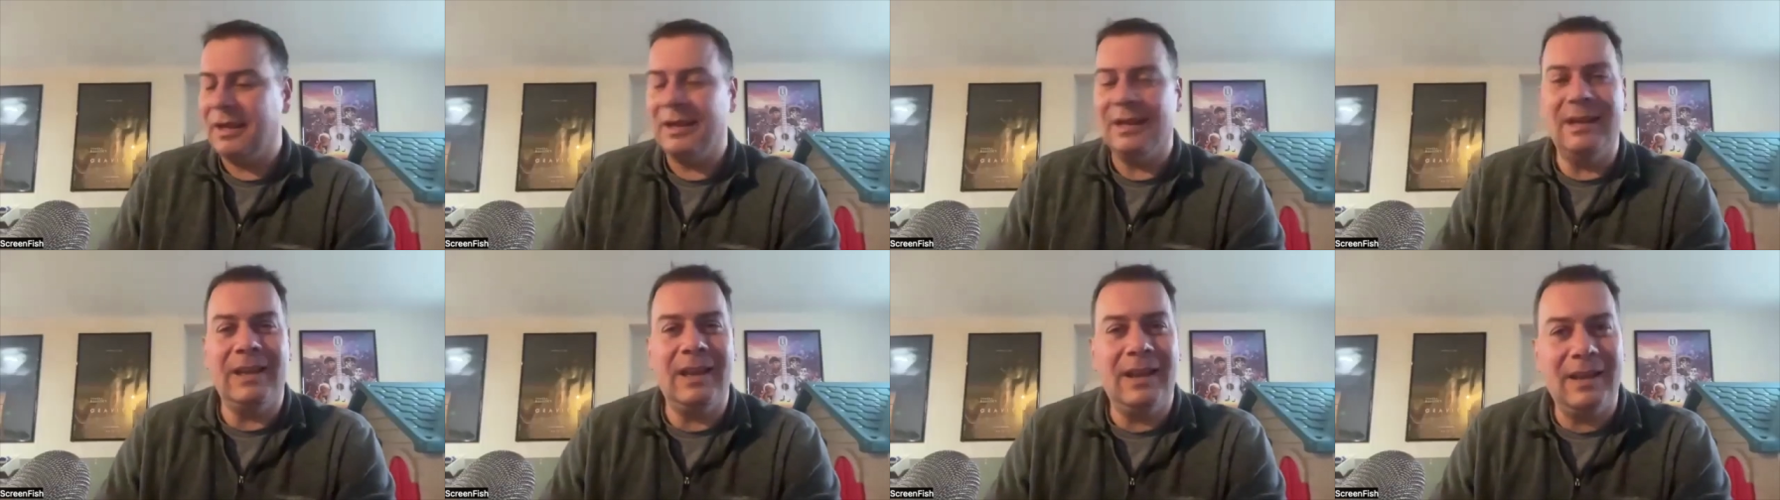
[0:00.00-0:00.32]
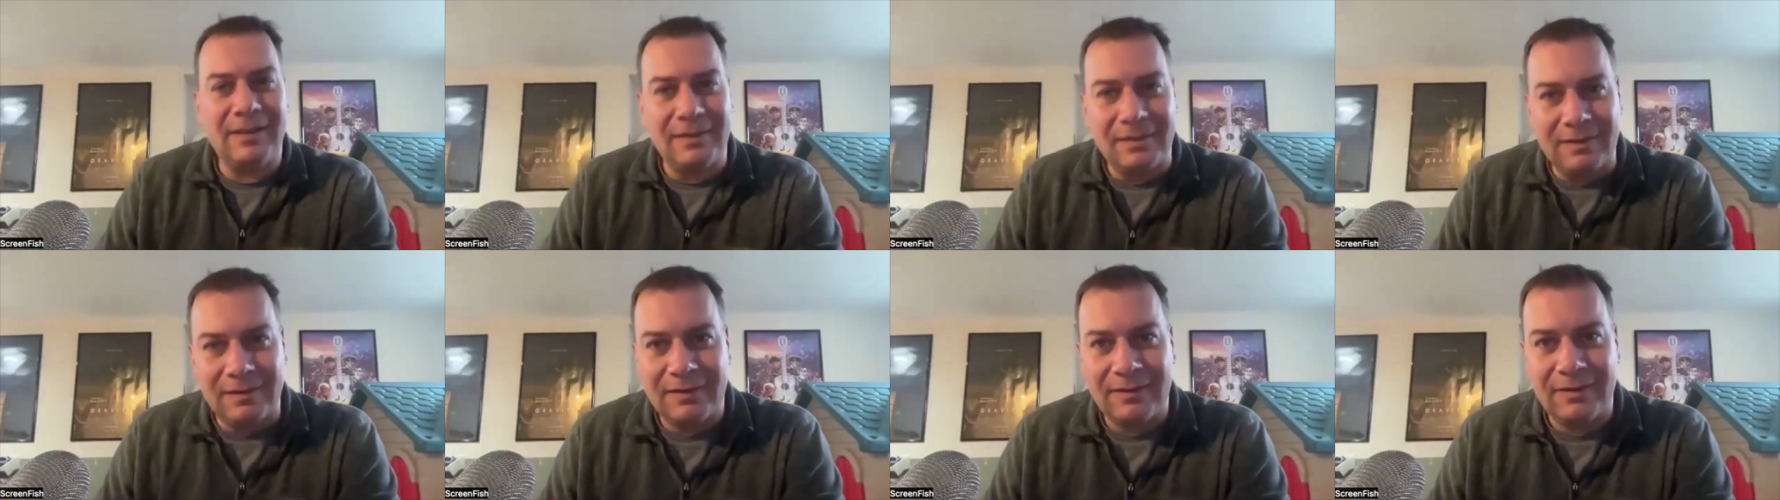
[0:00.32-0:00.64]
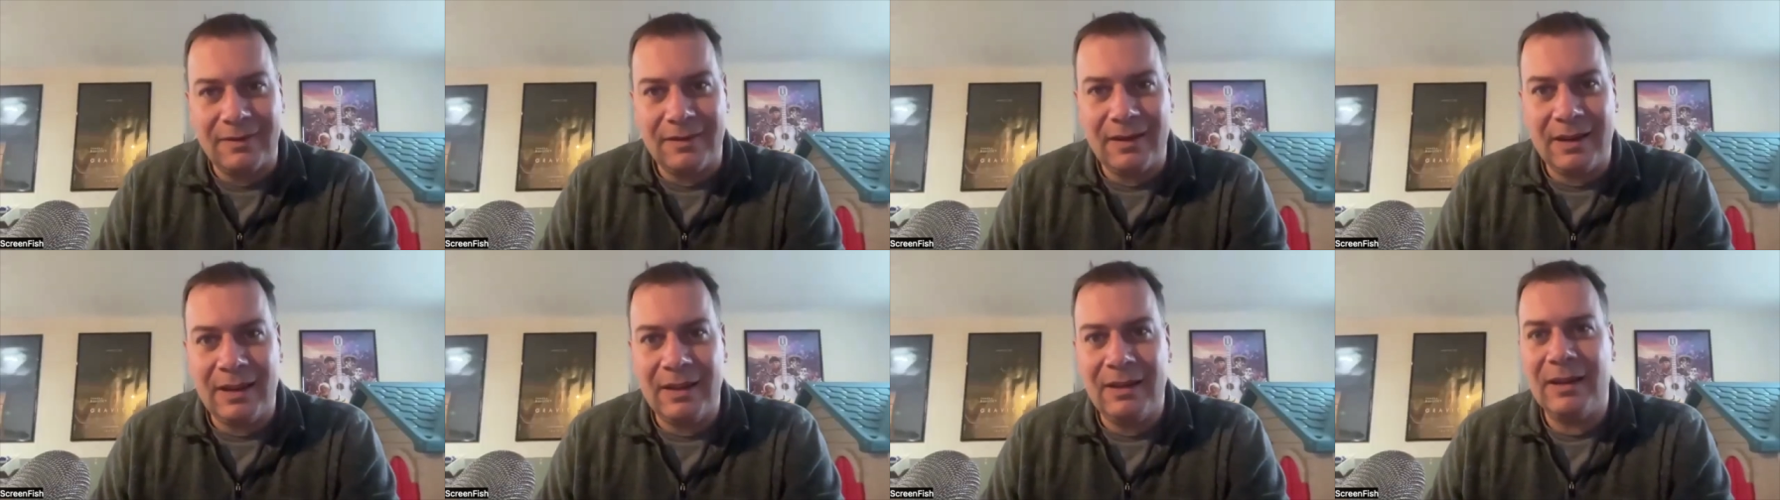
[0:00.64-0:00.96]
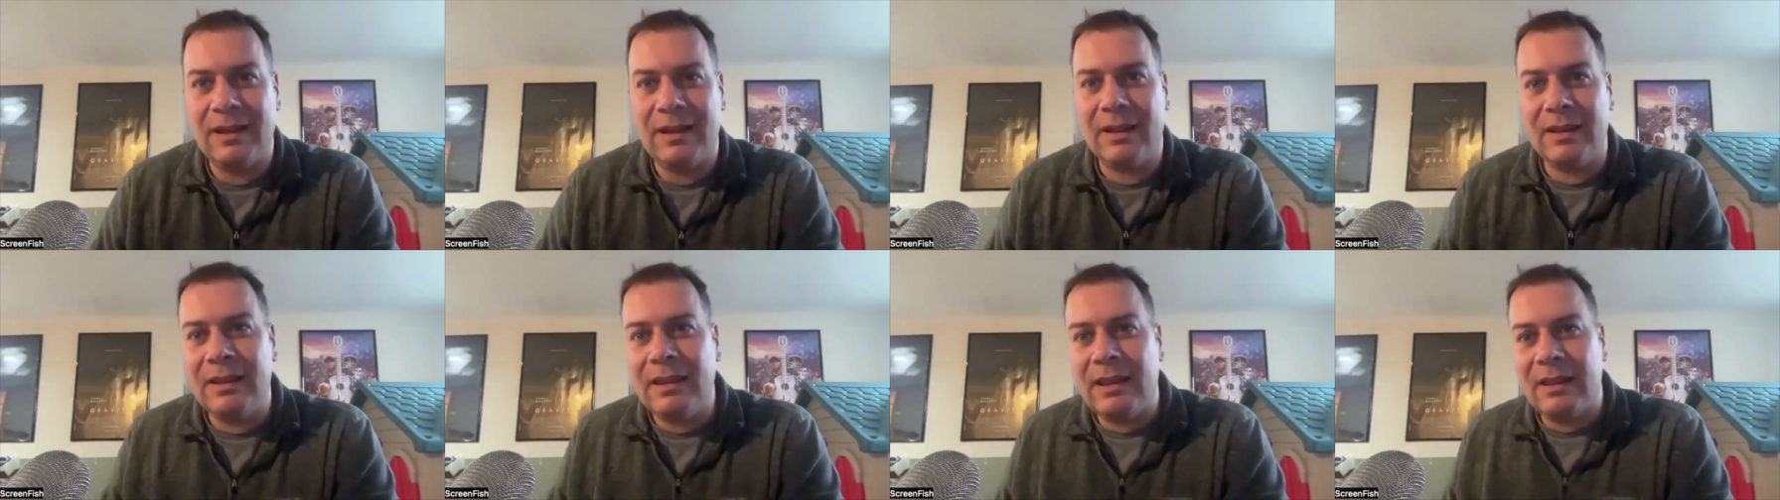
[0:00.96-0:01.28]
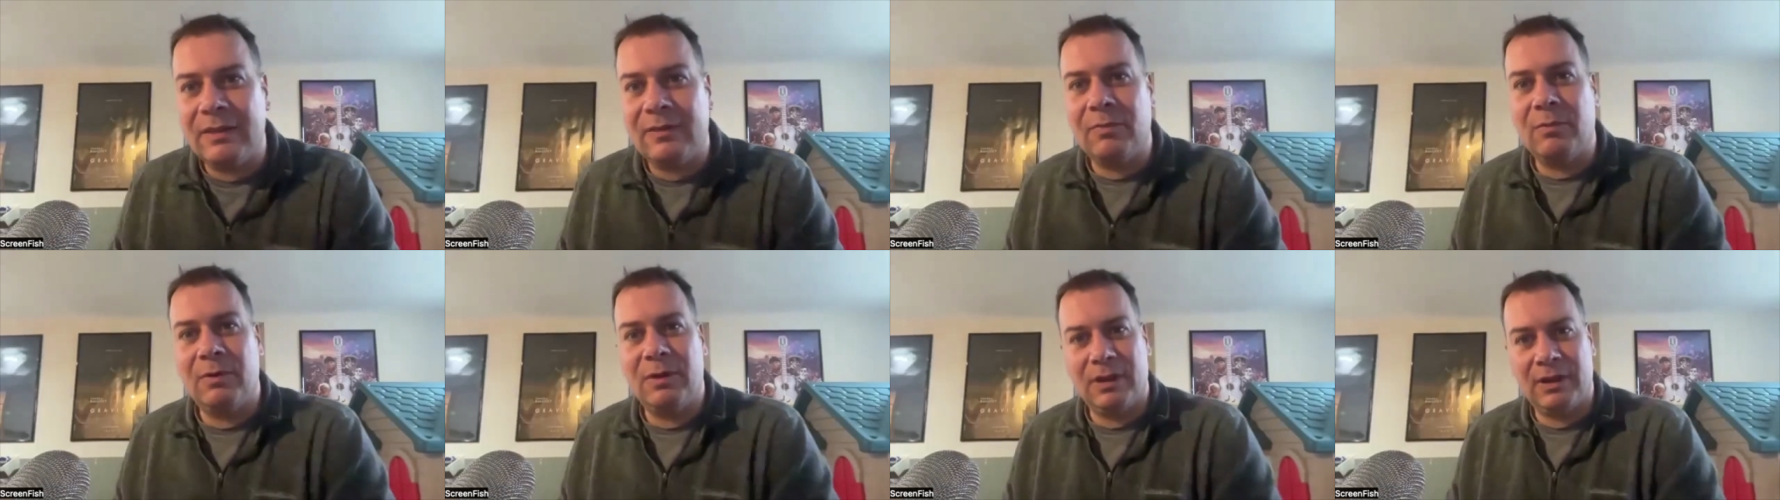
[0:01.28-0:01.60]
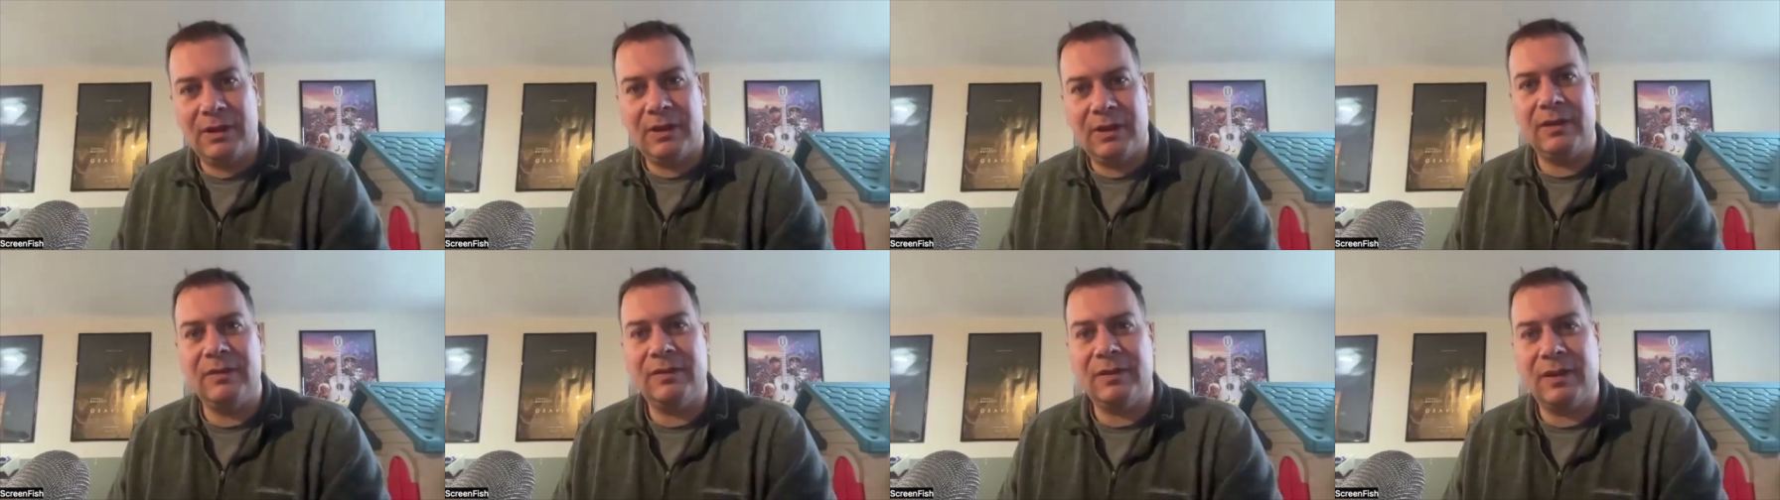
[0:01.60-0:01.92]
Yes, and that that's one of
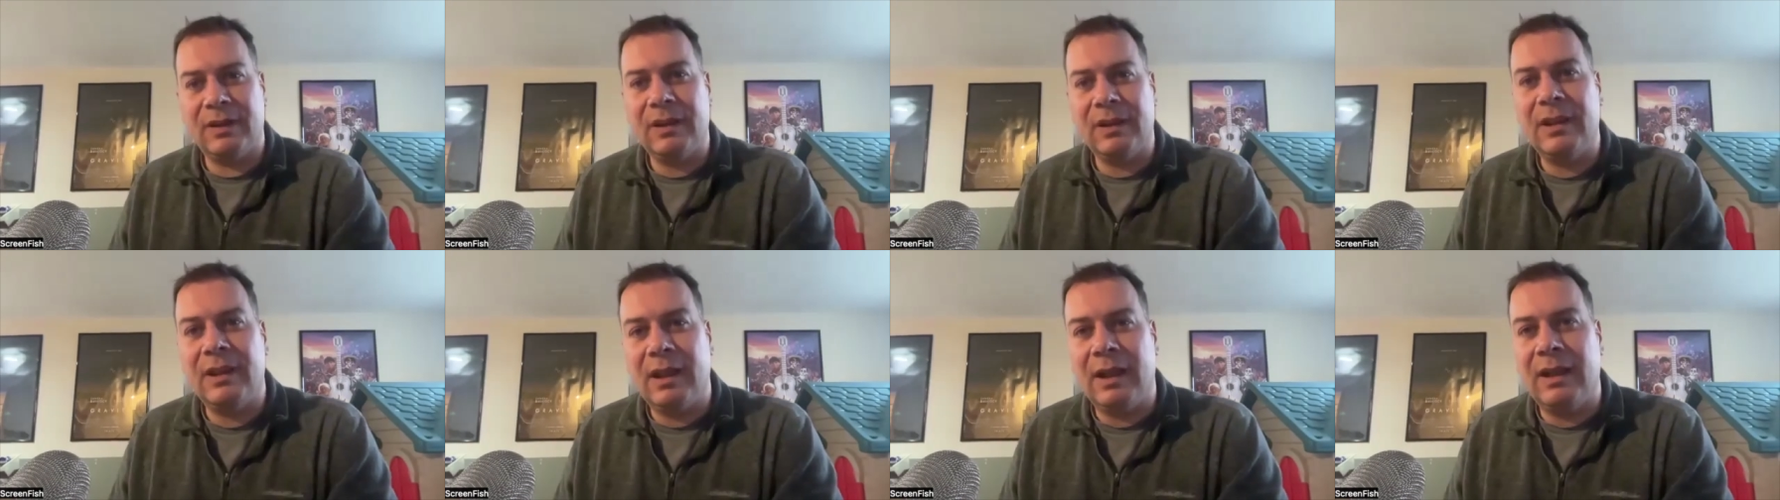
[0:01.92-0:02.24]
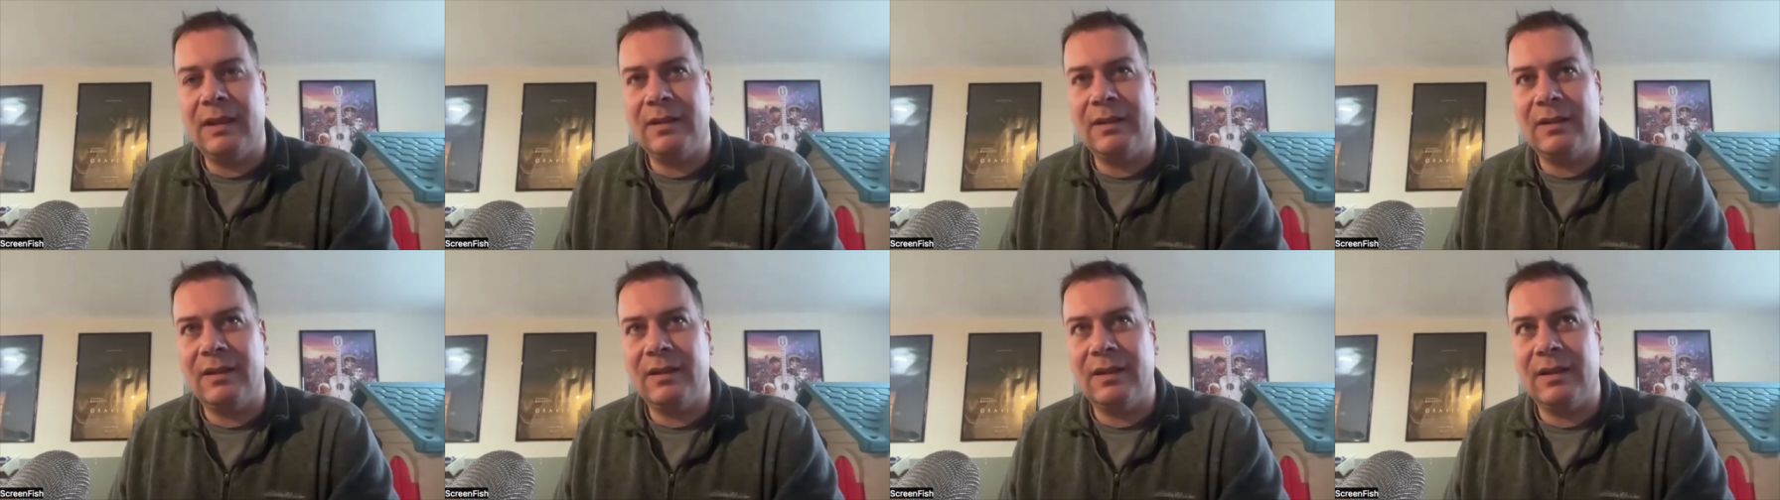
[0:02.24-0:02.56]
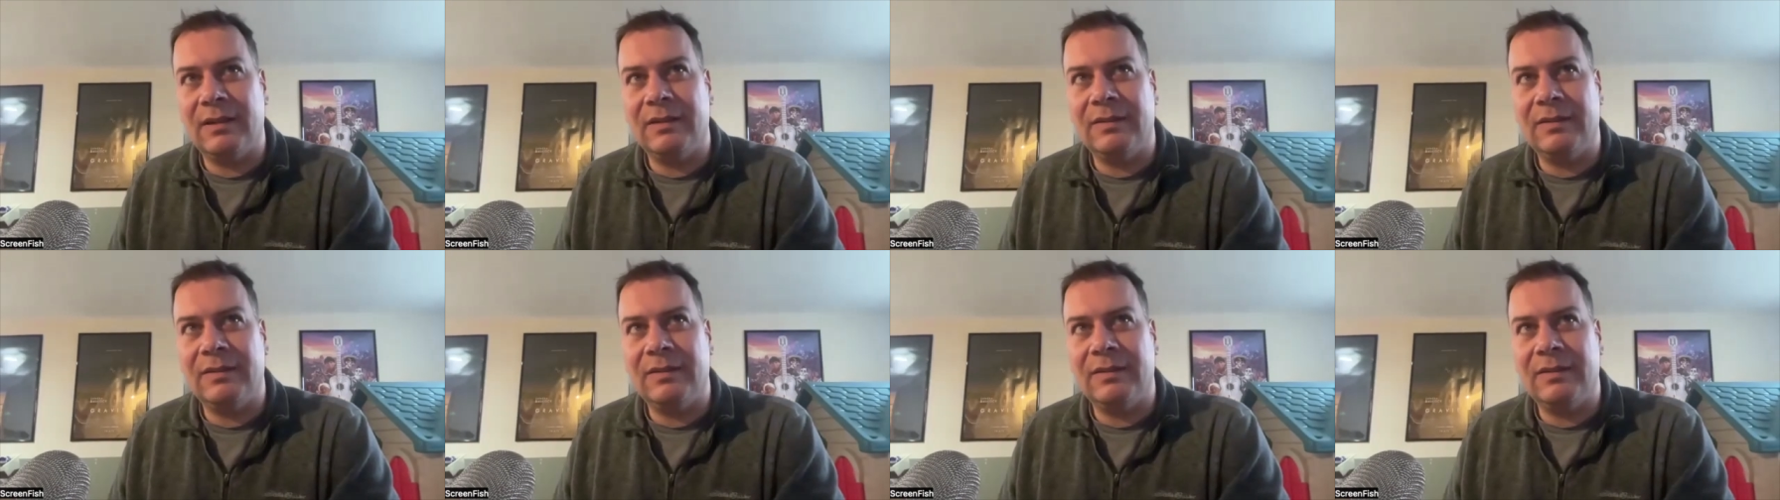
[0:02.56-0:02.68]
the things I, I,